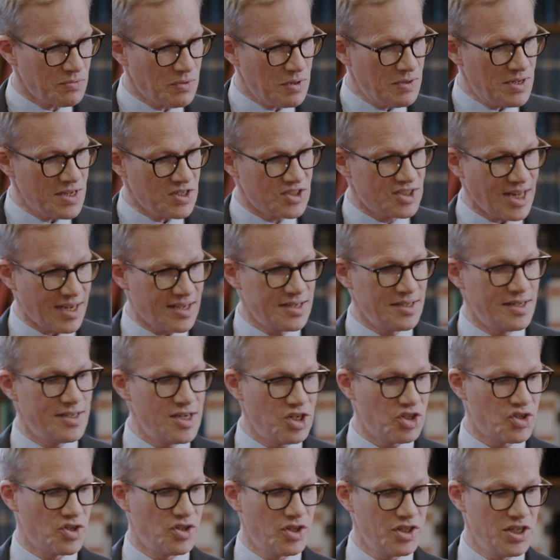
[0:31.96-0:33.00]
This second
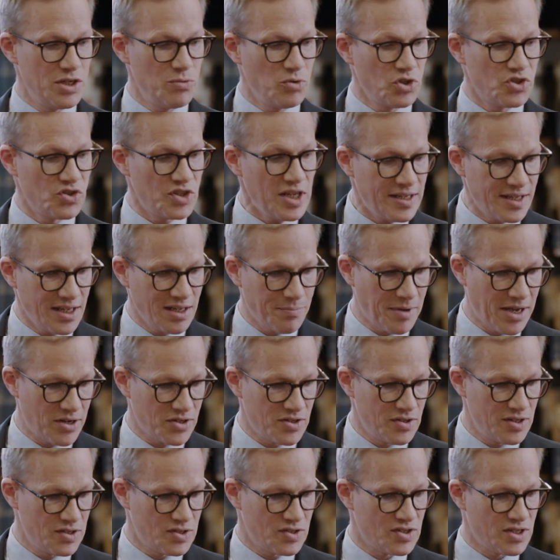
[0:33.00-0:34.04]
edition that he was thinking
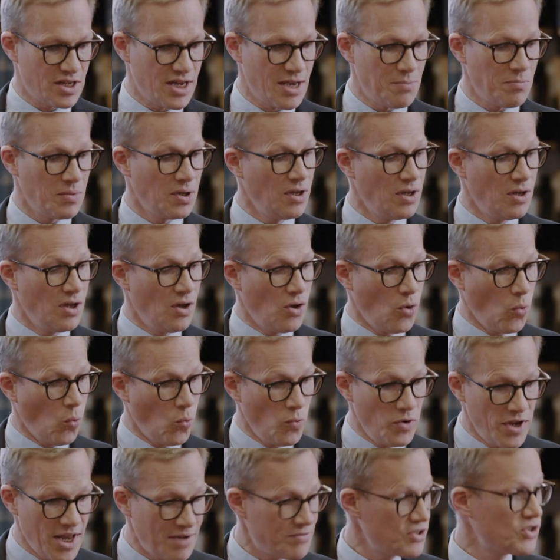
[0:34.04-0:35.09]
about at this time
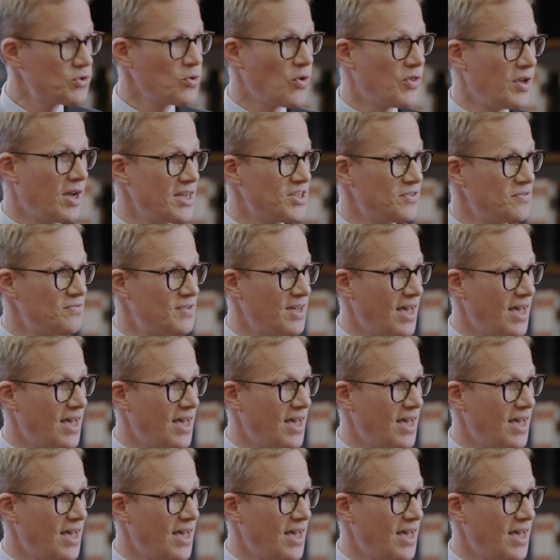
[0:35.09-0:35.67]
never saw the light of